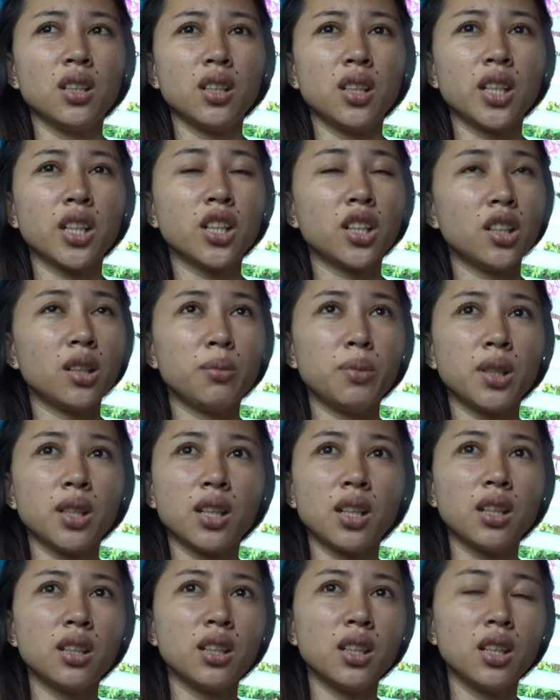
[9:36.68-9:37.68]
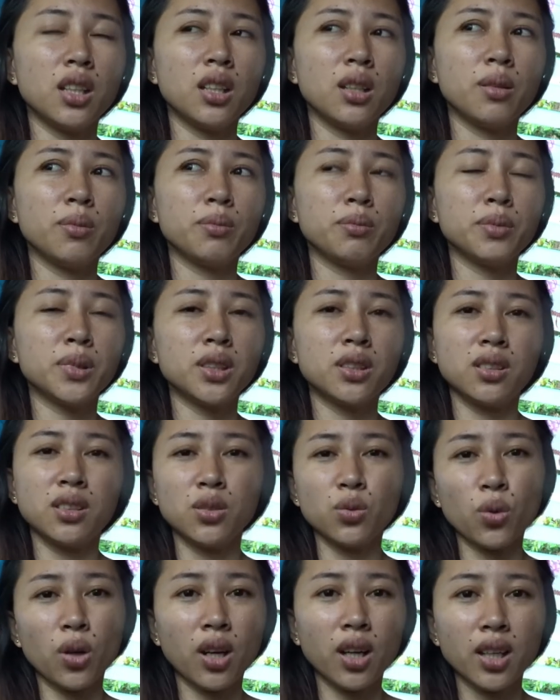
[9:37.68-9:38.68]
economically,
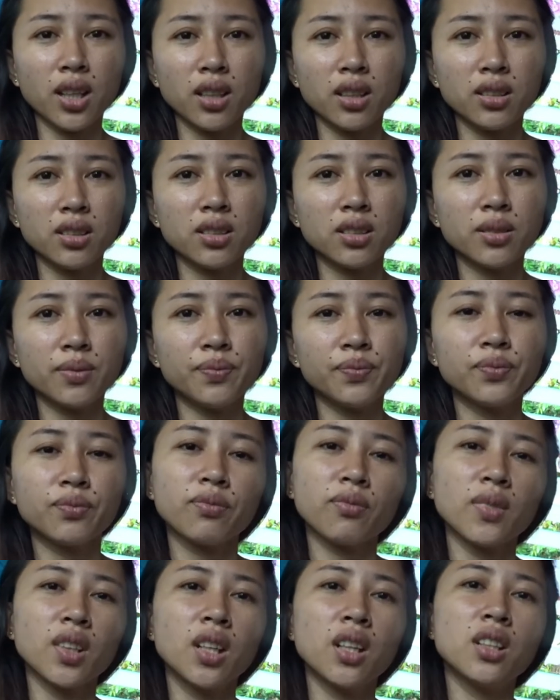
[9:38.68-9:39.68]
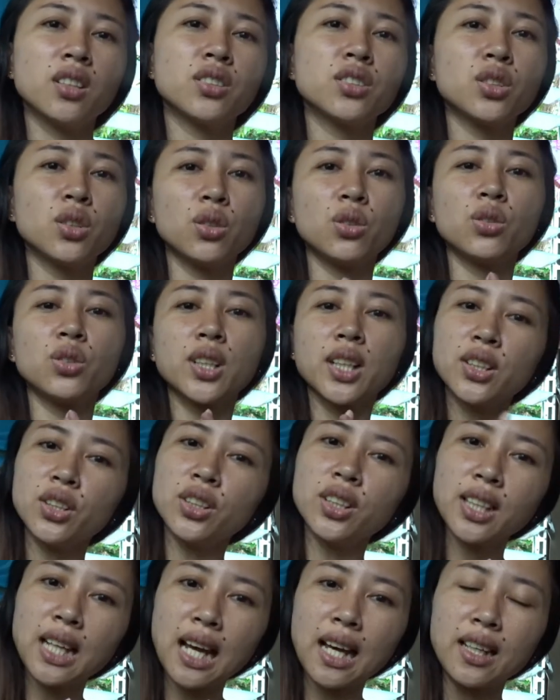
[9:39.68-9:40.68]
business-wise. So,
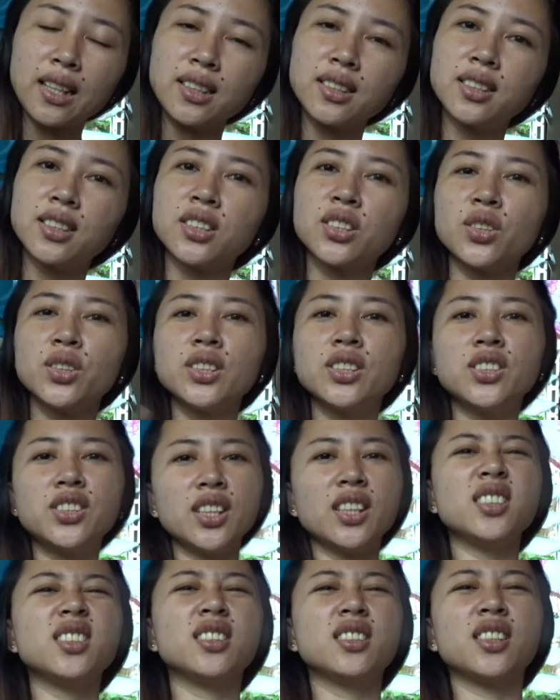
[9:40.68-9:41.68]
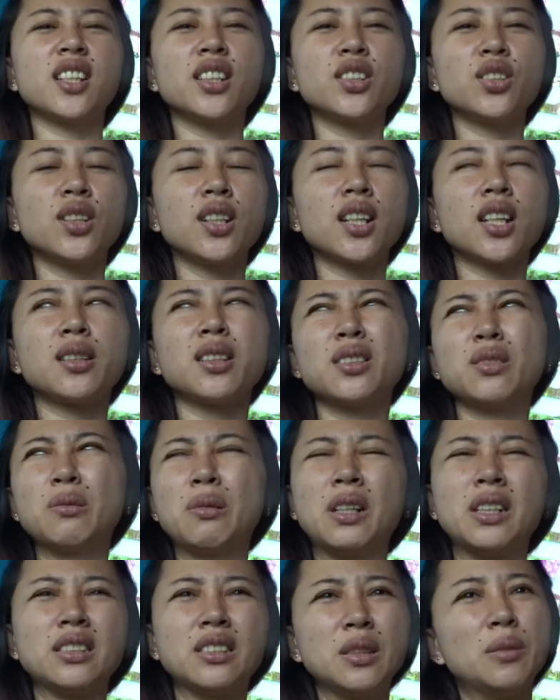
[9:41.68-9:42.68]
ganun guys. So, it's just, ano lang na, ng
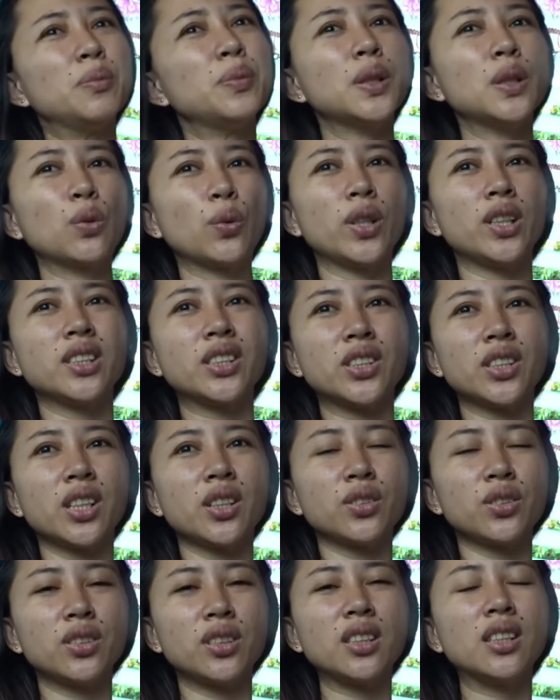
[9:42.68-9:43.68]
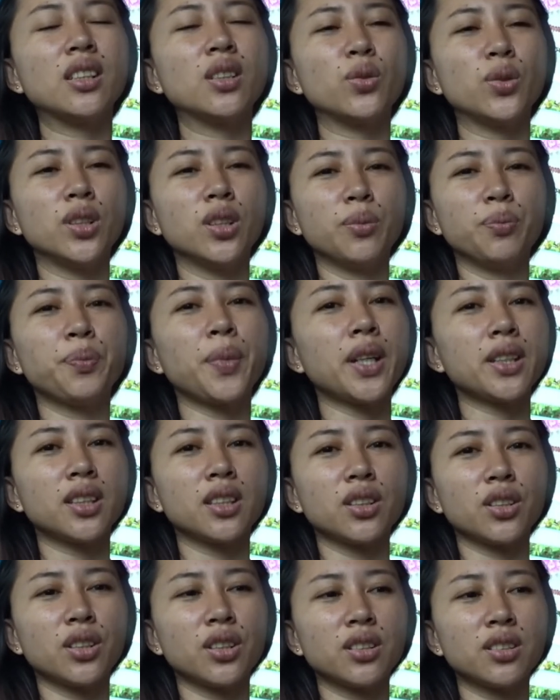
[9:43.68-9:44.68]
mga simple ways on how to deal with
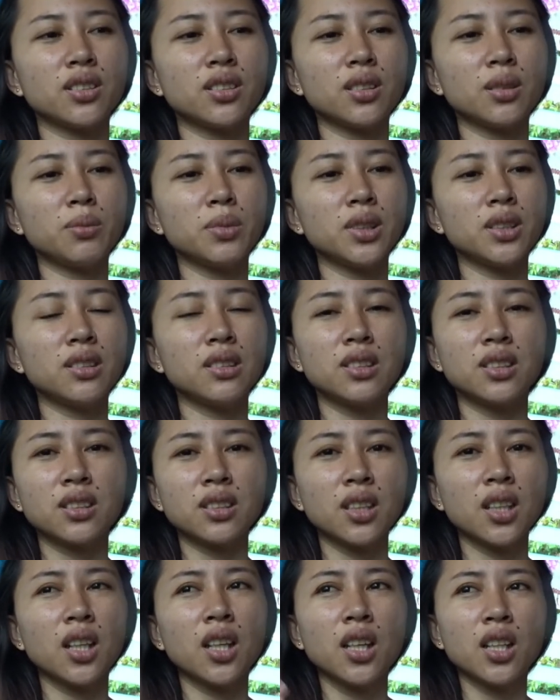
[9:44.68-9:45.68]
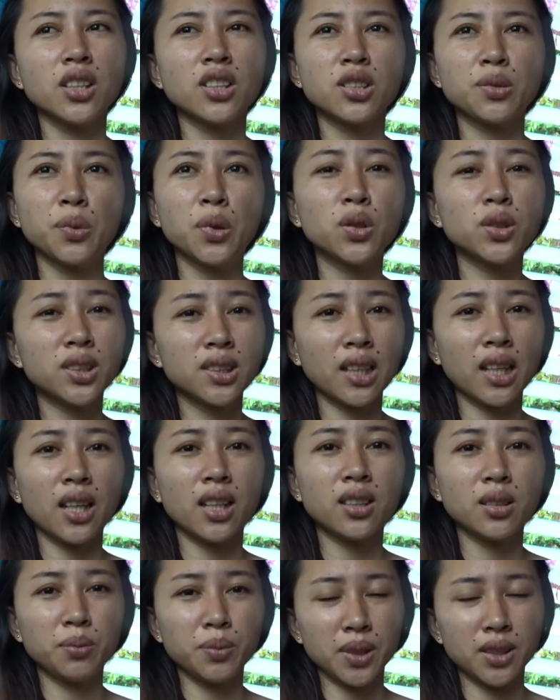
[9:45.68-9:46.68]
competitors in the business,
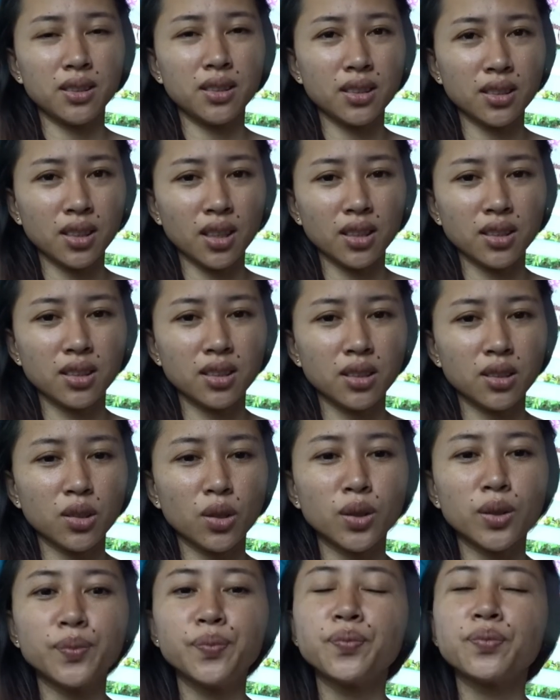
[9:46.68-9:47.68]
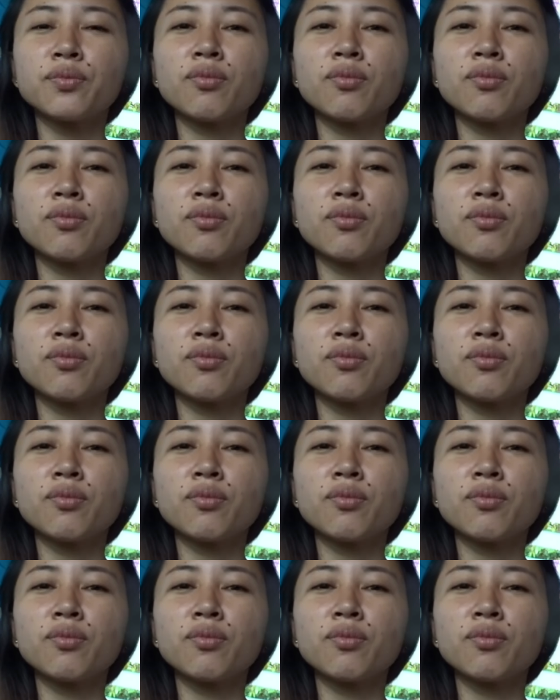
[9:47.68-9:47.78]
small-scale businesses. So,